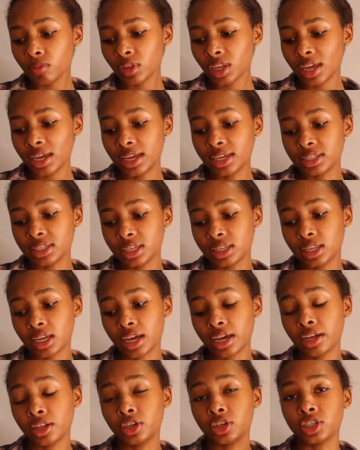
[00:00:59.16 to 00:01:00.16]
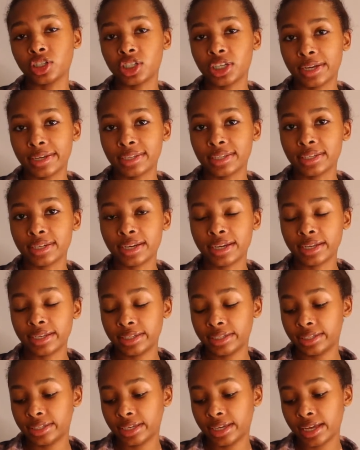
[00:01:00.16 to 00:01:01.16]
It's in the color
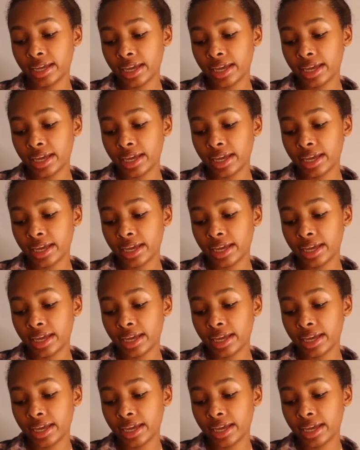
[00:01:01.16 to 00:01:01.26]
Chestnut,